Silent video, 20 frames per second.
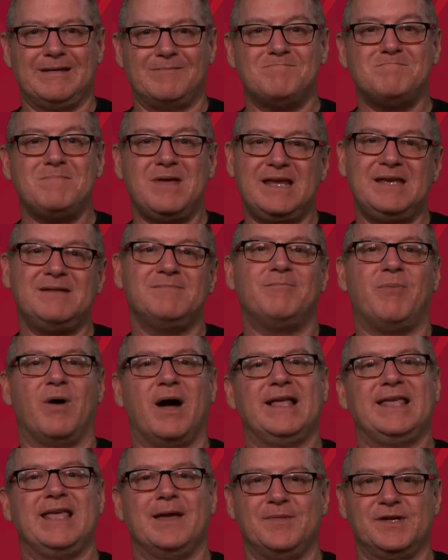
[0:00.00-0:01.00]
mean by
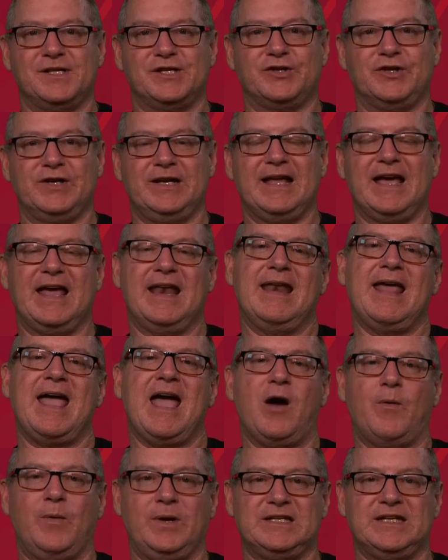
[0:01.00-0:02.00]
chemistry and
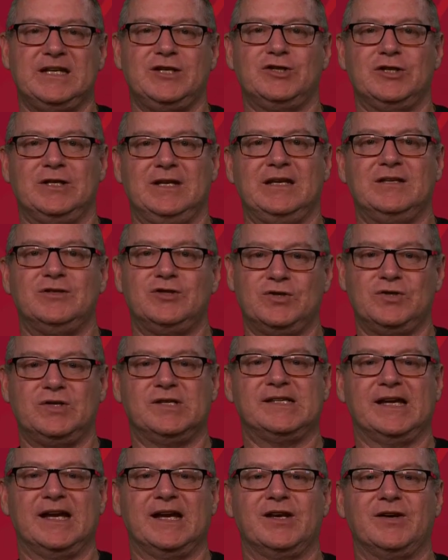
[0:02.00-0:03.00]
how we teach it in junior
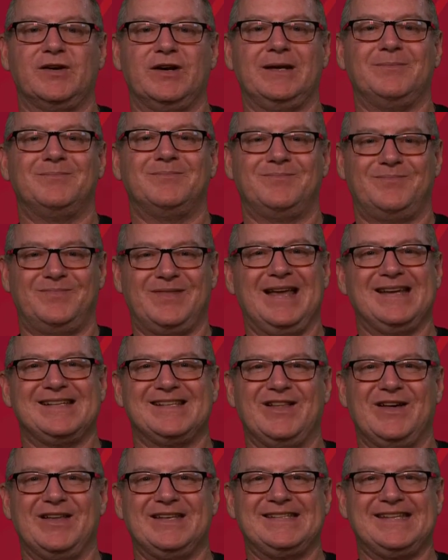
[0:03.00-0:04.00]
secondary. Thanks a
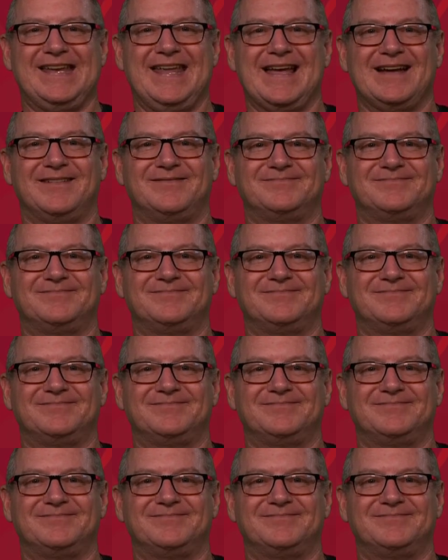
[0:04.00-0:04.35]
lot. See ya.